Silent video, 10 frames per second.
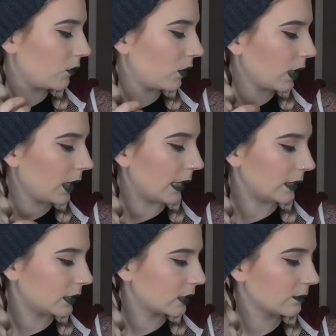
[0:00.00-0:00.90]
Very
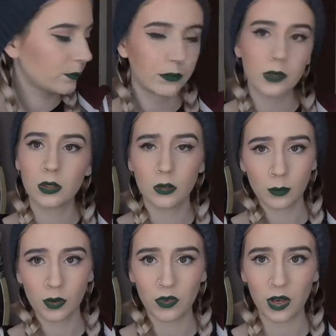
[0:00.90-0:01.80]
nice.
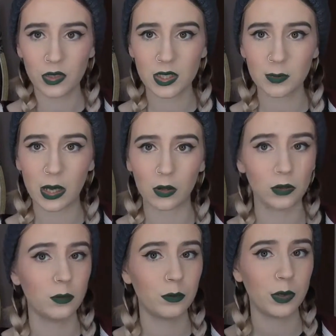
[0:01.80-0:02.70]
Not my favourite
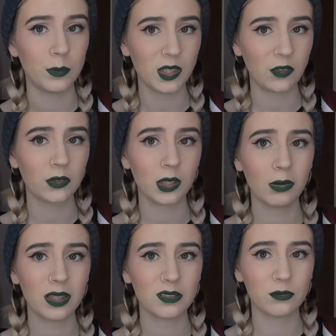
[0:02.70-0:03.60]
smell, but definitely
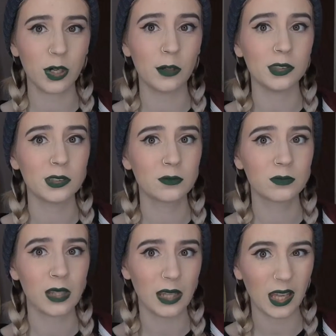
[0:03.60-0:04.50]
better than rose.
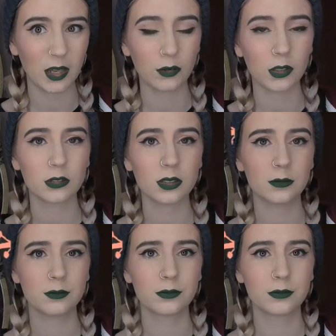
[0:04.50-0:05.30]
Hate rose.